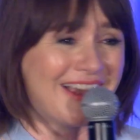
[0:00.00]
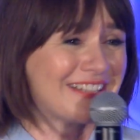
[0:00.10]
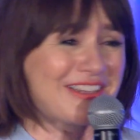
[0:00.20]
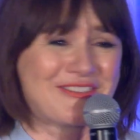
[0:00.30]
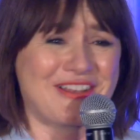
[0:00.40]

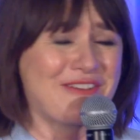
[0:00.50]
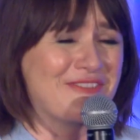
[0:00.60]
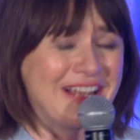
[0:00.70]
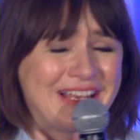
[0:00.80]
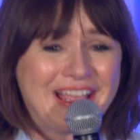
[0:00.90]
don't know
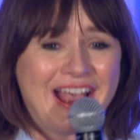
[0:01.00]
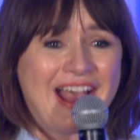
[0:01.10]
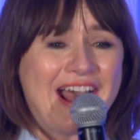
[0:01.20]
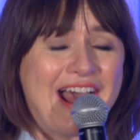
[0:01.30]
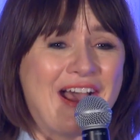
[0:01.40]
really.
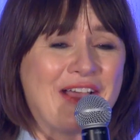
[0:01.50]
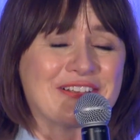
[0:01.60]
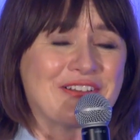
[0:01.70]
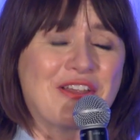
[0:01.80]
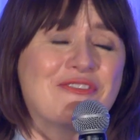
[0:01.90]

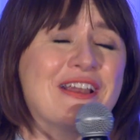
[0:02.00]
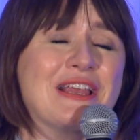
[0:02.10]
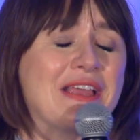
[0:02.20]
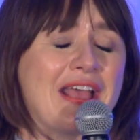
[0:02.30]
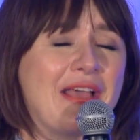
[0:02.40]

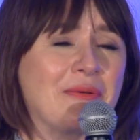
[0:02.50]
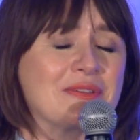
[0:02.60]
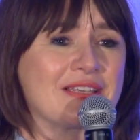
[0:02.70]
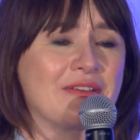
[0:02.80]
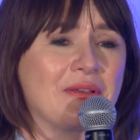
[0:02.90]

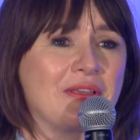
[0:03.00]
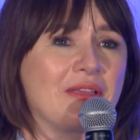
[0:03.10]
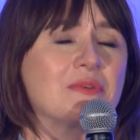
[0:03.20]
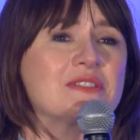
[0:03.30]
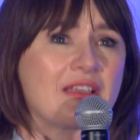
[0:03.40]

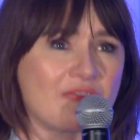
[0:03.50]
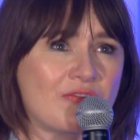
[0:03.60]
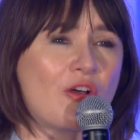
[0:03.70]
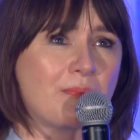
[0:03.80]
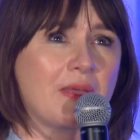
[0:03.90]
It was like
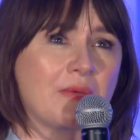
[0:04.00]
Rob.